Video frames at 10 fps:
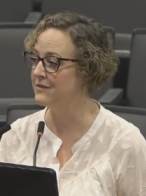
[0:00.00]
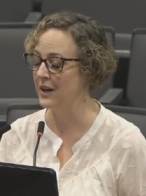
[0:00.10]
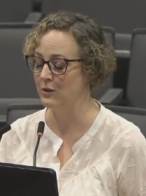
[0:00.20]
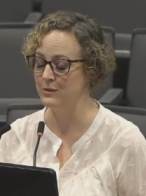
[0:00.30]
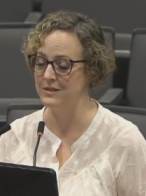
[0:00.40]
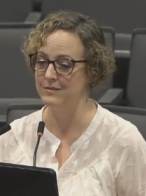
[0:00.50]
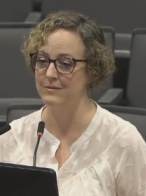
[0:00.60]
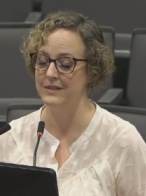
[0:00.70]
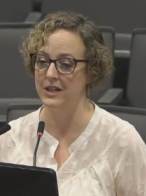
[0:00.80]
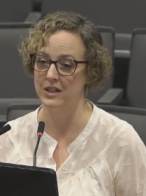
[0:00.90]
found
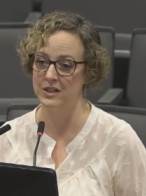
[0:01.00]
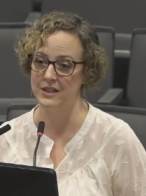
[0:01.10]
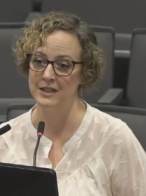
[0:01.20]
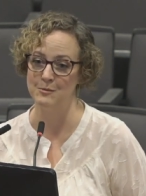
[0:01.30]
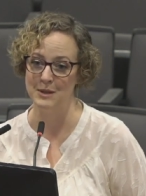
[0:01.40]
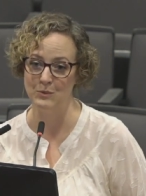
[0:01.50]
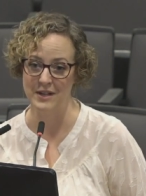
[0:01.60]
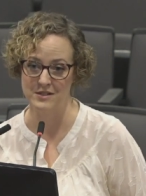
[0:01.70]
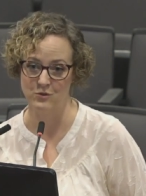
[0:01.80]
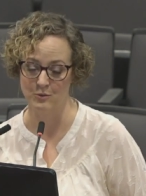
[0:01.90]
here in the
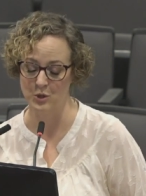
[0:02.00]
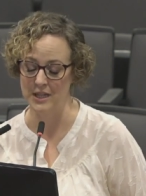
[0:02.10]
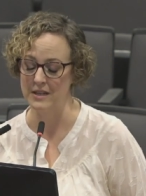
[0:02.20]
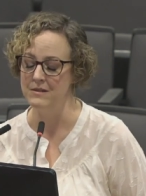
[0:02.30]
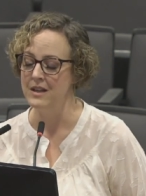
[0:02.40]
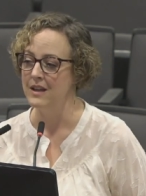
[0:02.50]
Midwest normally.